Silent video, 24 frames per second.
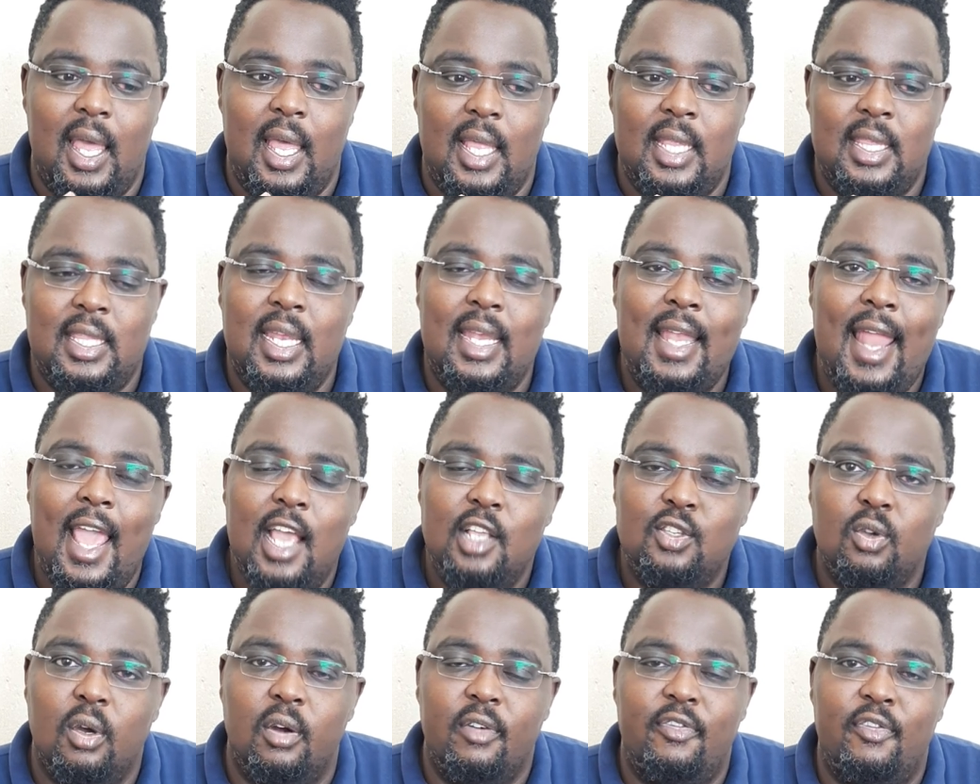the
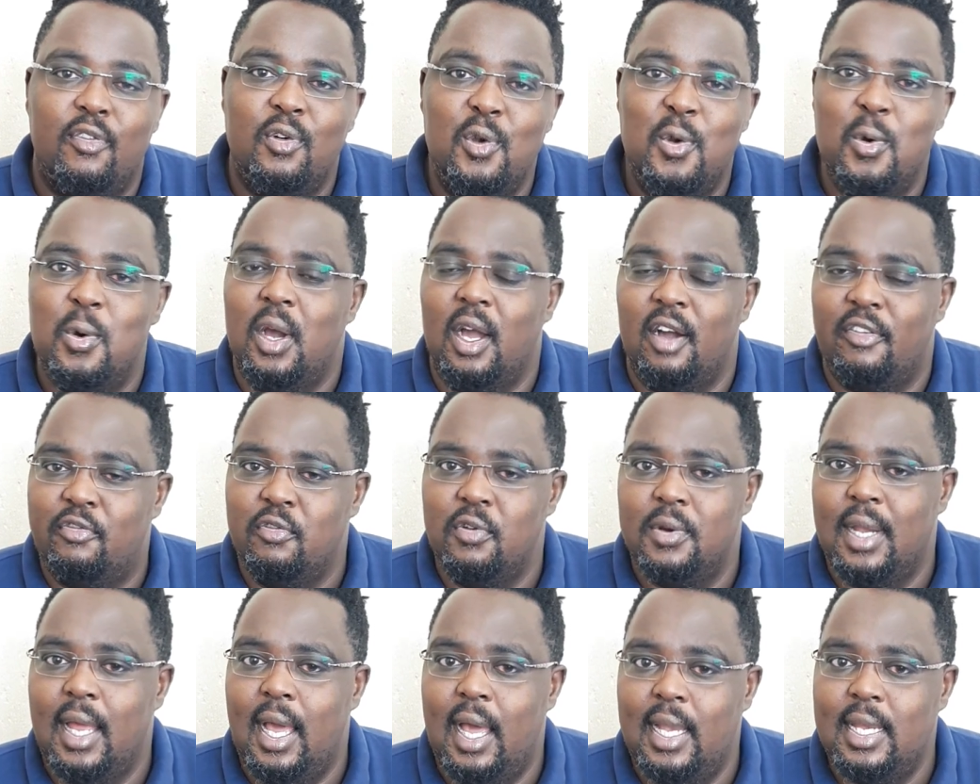likes of Ulunga
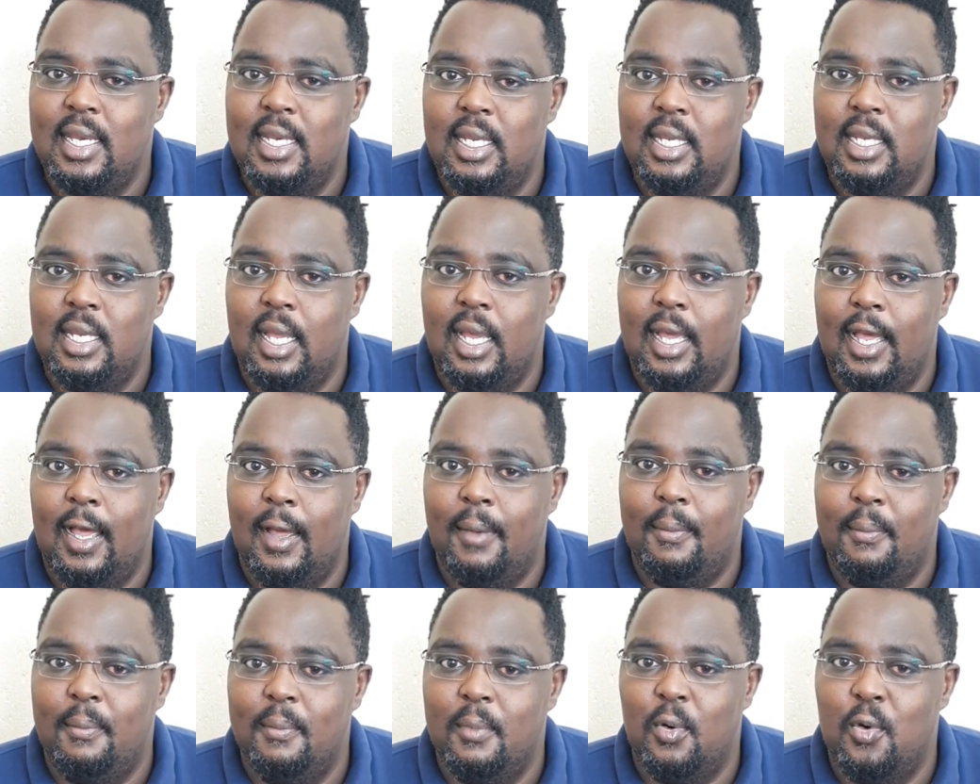Funani,
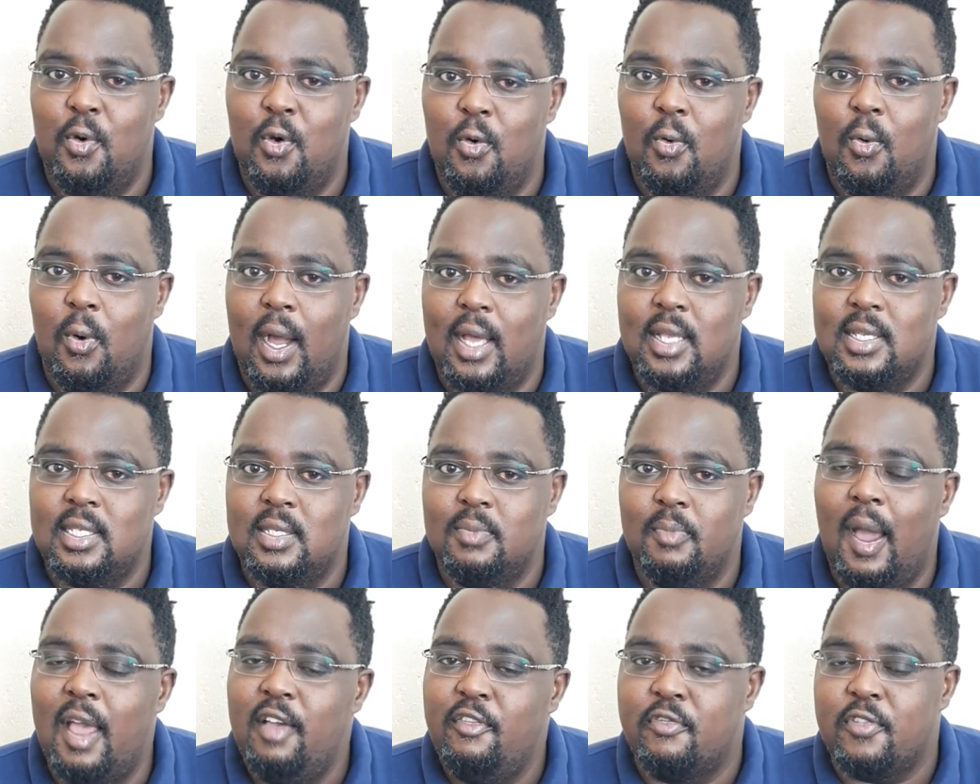who was
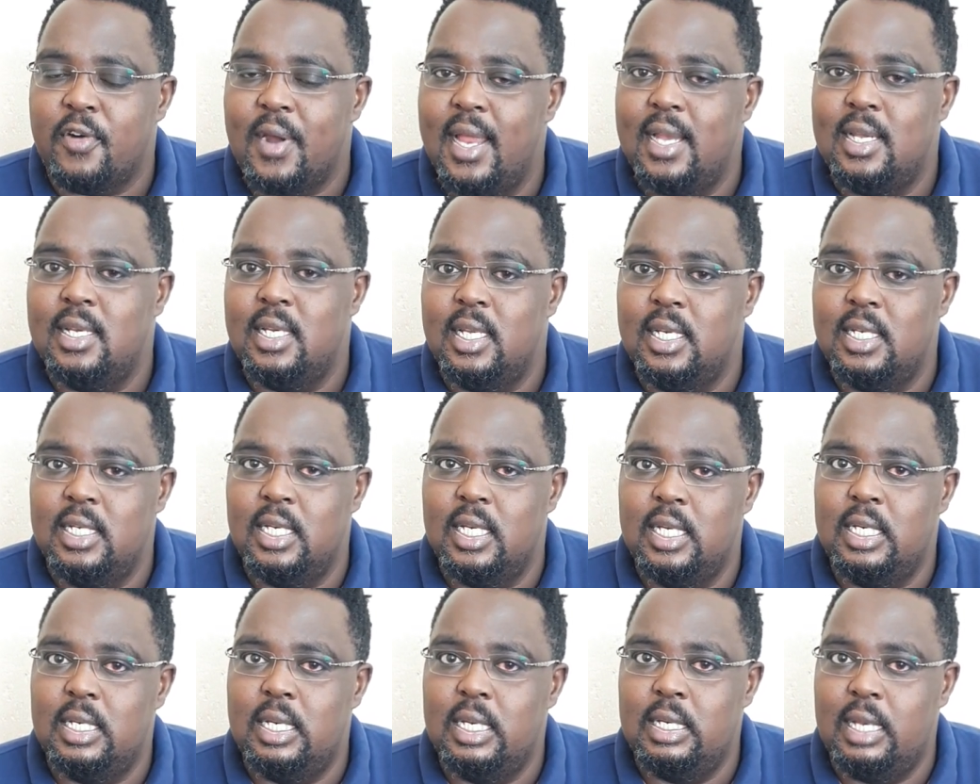my friend
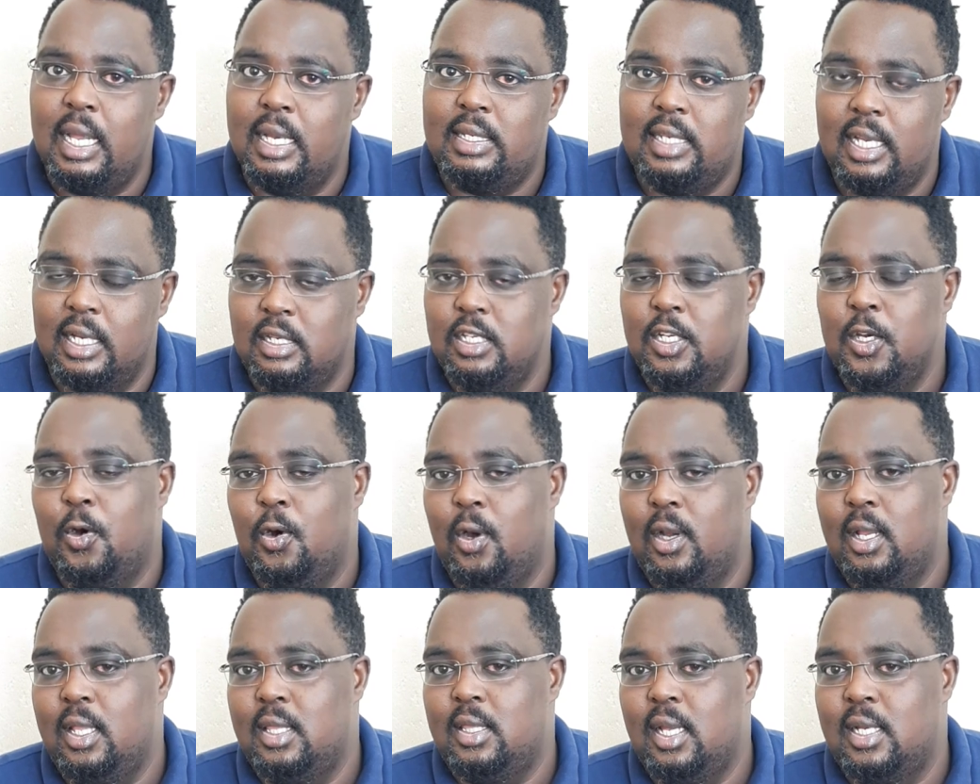in a
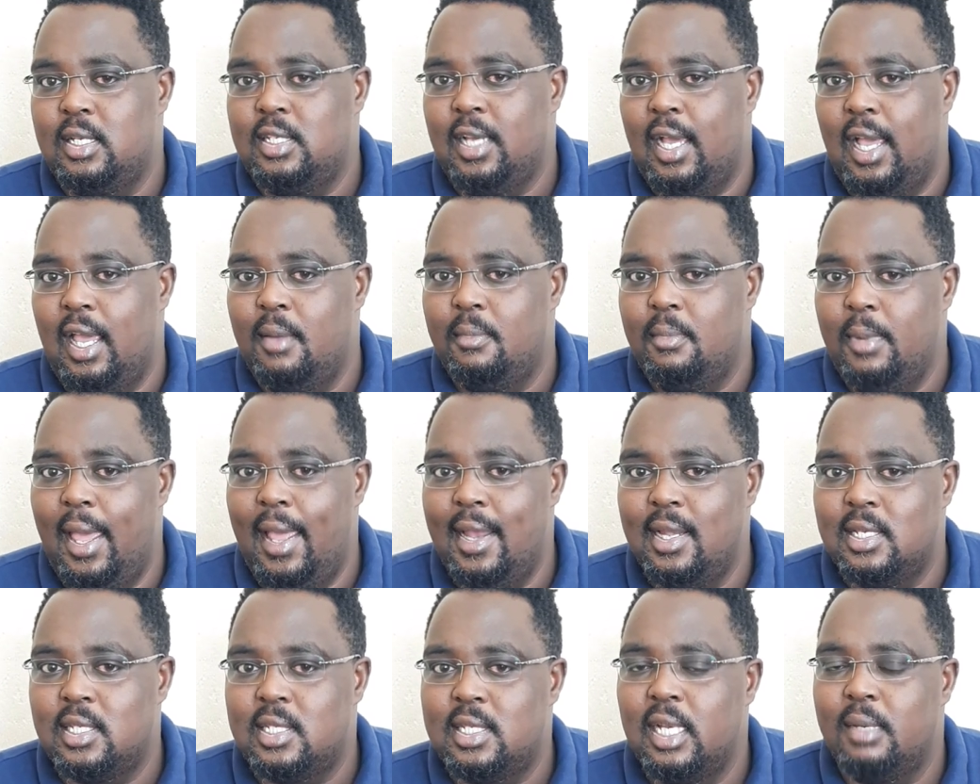Technicon at that time
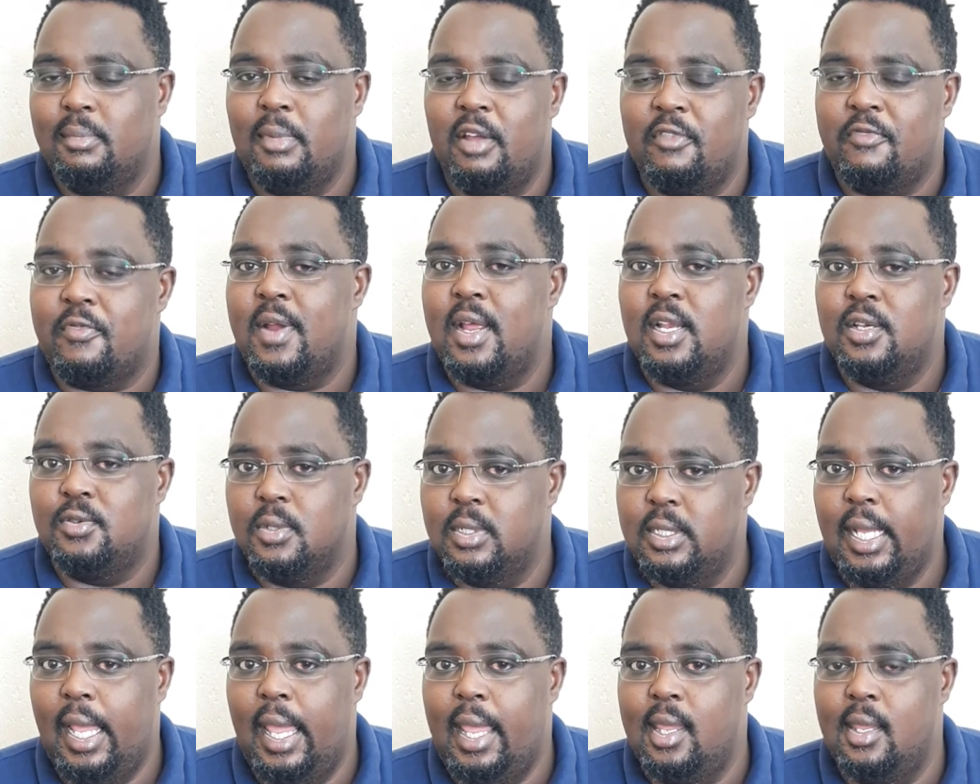and still my friend
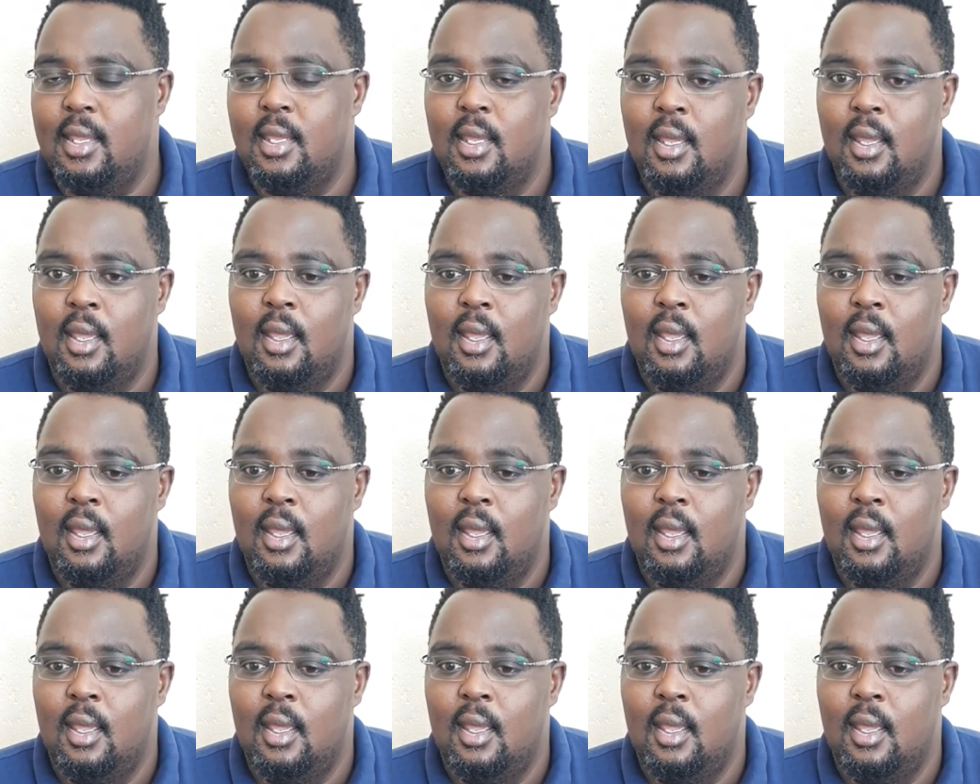today,